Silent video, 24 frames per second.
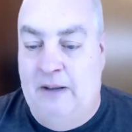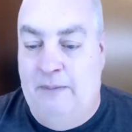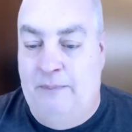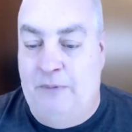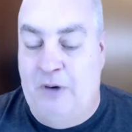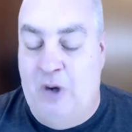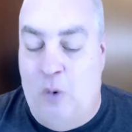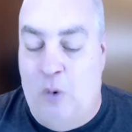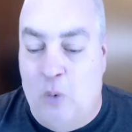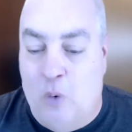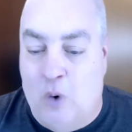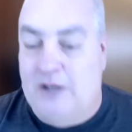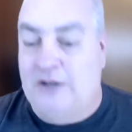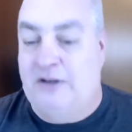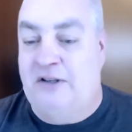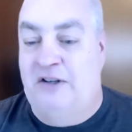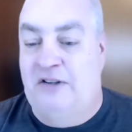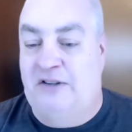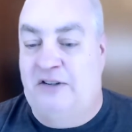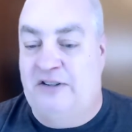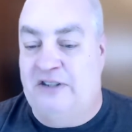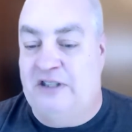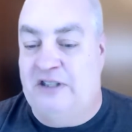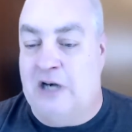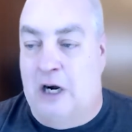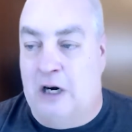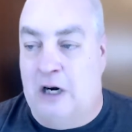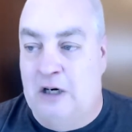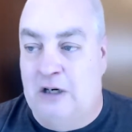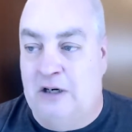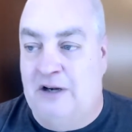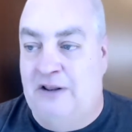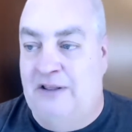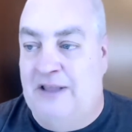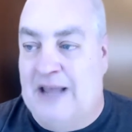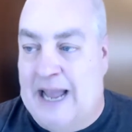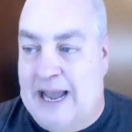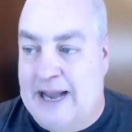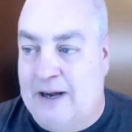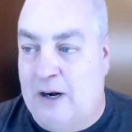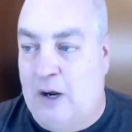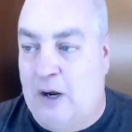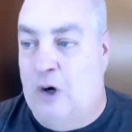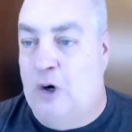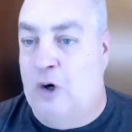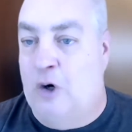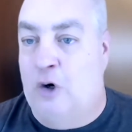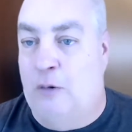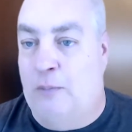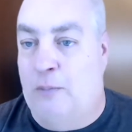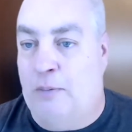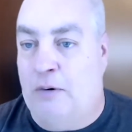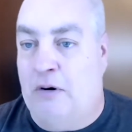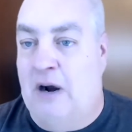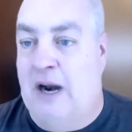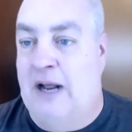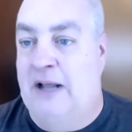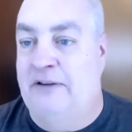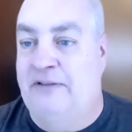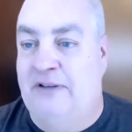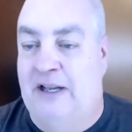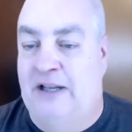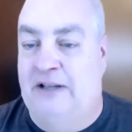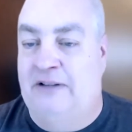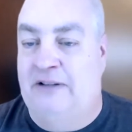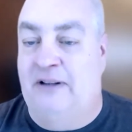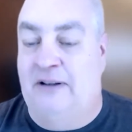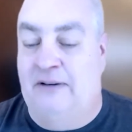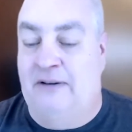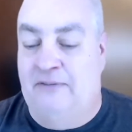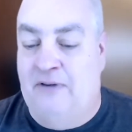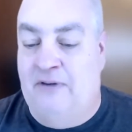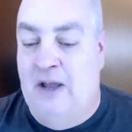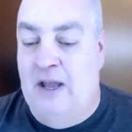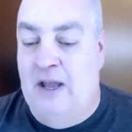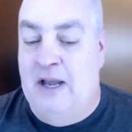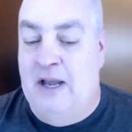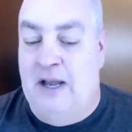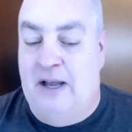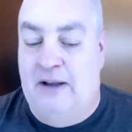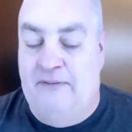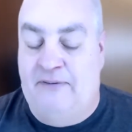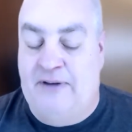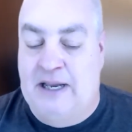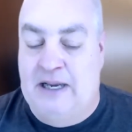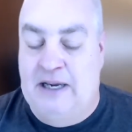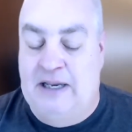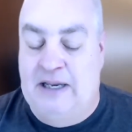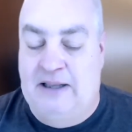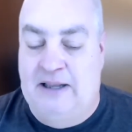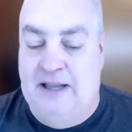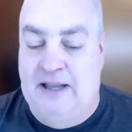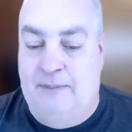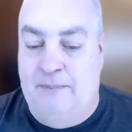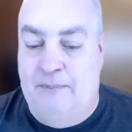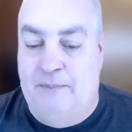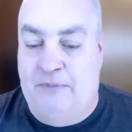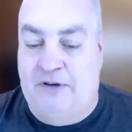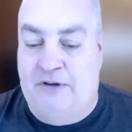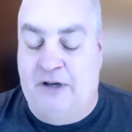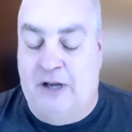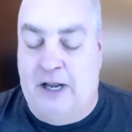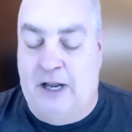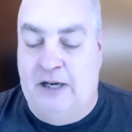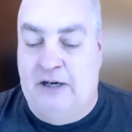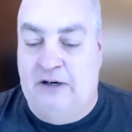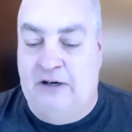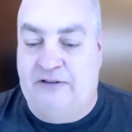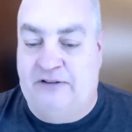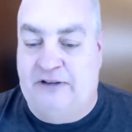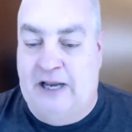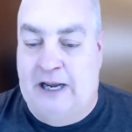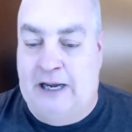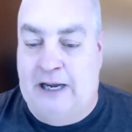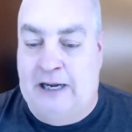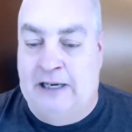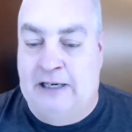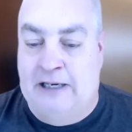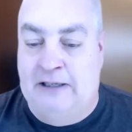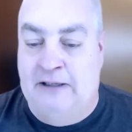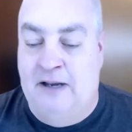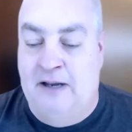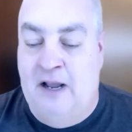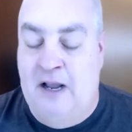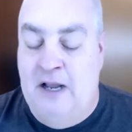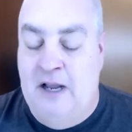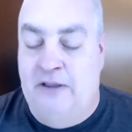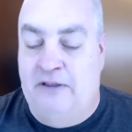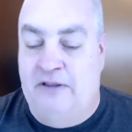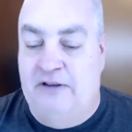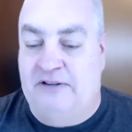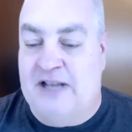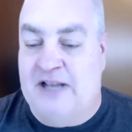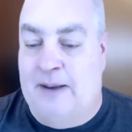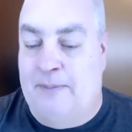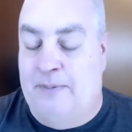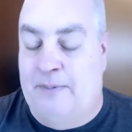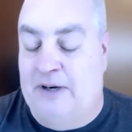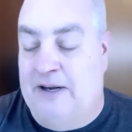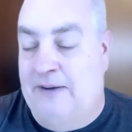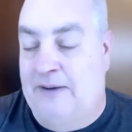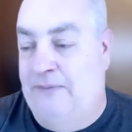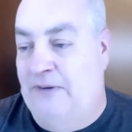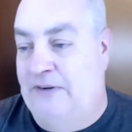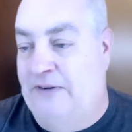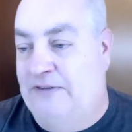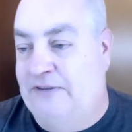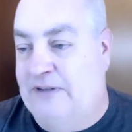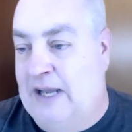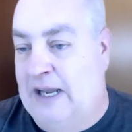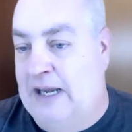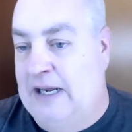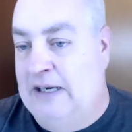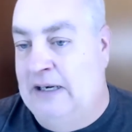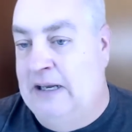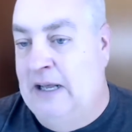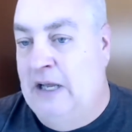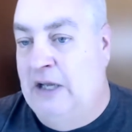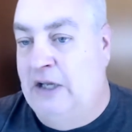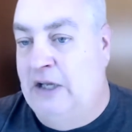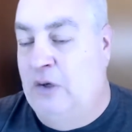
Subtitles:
You want to start that whole process of getting them to understand the topic of the site.